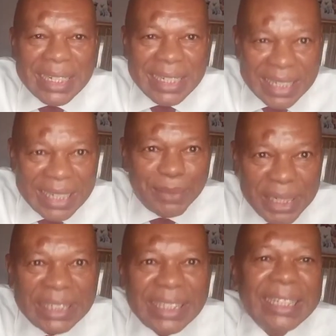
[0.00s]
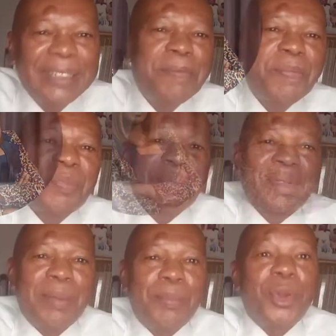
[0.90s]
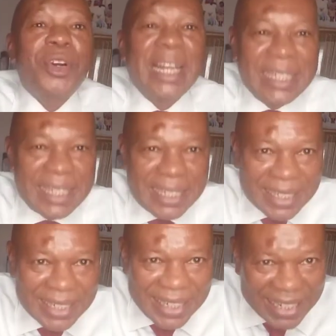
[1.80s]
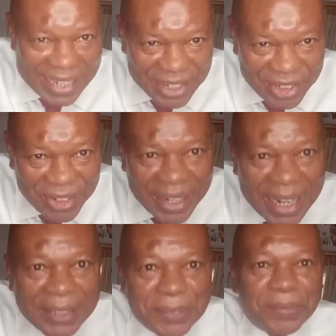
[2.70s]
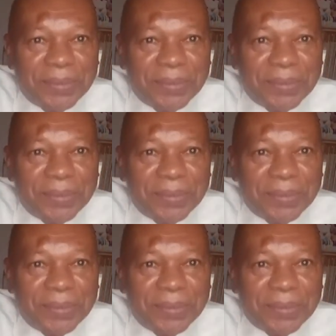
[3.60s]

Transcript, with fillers: celebrated bloggers in Nigeria.